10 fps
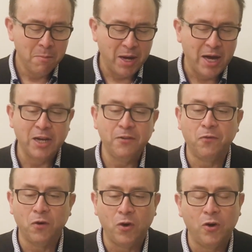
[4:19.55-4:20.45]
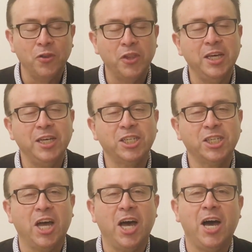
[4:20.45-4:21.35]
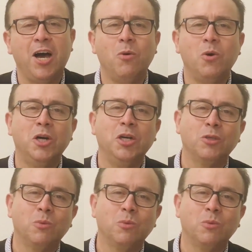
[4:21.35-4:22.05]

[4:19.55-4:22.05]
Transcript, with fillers: but for the showers